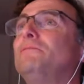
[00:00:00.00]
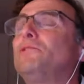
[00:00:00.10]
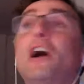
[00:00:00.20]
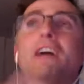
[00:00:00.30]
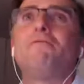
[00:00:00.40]

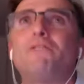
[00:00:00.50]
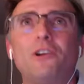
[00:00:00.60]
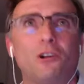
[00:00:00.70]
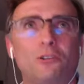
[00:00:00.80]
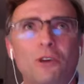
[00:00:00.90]
triumph or
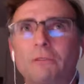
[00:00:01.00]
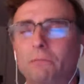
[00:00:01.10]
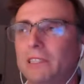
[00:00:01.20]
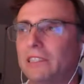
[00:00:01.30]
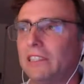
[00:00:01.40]
not, right?
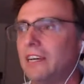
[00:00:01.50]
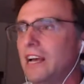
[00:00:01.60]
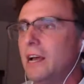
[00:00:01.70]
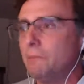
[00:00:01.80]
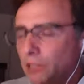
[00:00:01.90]

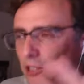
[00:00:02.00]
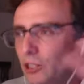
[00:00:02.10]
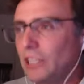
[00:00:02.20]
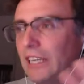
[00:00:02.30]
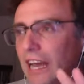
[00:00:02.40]
But you
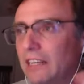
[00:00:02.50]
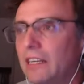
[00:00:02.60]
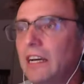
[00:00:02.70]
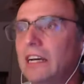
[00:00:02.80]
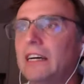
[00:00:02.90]
could get
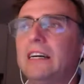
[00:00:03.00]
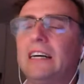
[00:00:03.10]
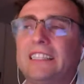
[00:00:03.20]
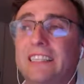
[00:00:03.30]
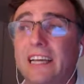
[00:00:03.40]

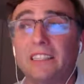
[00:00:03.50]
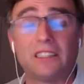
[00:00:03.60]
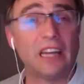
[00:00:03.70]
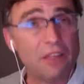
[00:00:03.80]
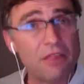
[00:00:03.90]
a
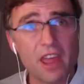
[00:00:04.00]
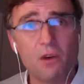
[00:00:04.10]
taste, and there